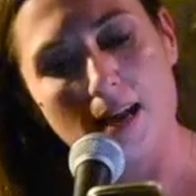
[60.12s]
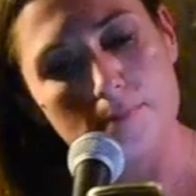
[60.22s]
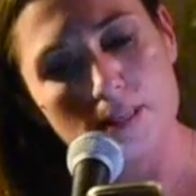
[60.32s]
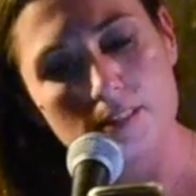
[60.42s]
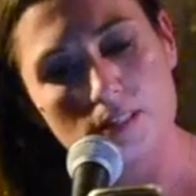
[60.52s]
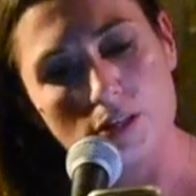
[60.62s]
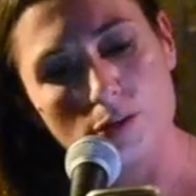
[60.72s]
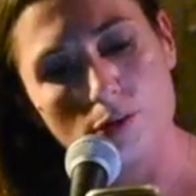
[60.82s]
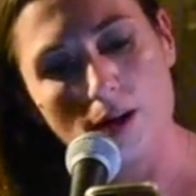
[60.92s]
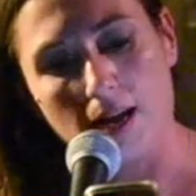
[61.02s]
I miss
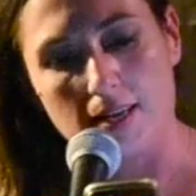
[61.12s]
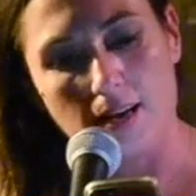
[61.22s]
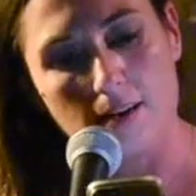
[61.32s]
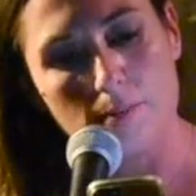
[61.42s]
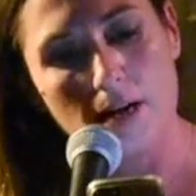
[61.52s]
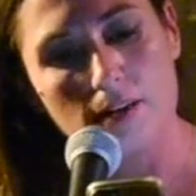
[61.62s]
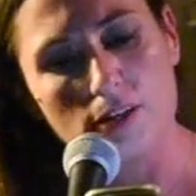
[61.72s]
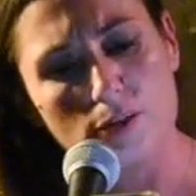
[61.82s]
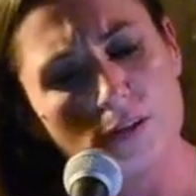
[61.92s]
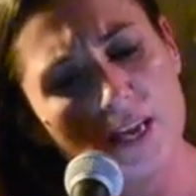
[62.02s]
you, I care about
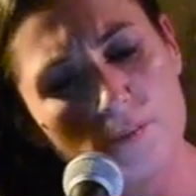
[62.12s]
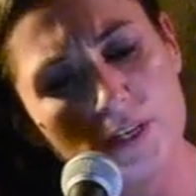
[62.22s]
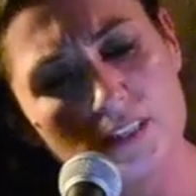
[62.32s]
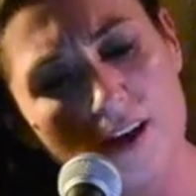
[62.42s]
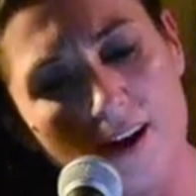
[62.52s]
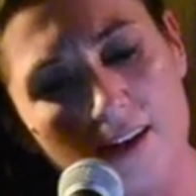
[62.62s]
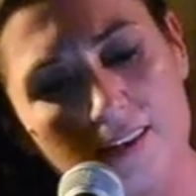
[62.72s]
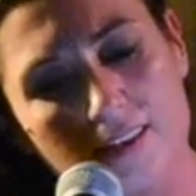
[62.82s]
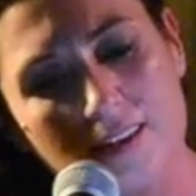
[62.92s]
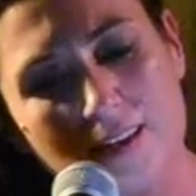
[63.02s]
you, can we
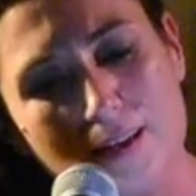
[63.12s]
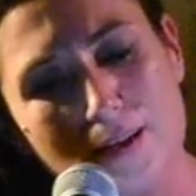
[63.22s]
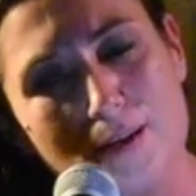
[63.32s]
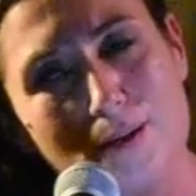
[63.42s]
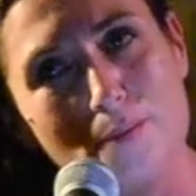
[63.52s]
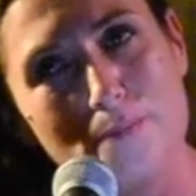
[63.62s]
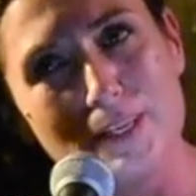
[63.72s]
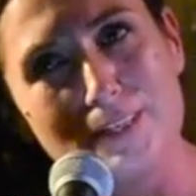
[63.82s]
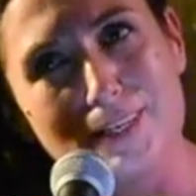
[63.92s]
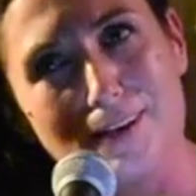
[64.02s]
talk?
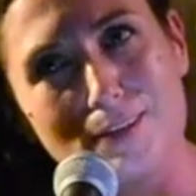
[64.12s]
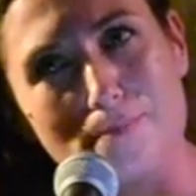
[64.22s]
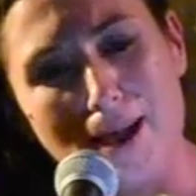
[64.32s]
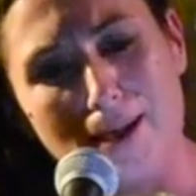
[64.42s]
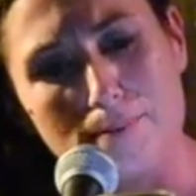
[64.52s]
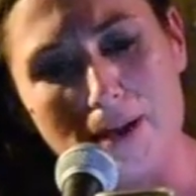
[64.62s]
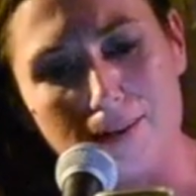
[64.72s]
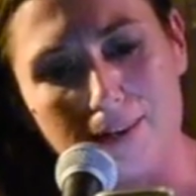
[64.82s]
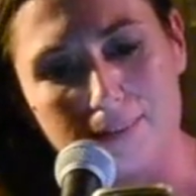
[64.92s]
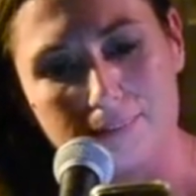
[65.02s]
But he sounded mad
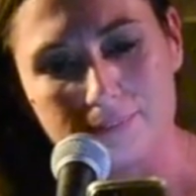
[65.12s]
about it.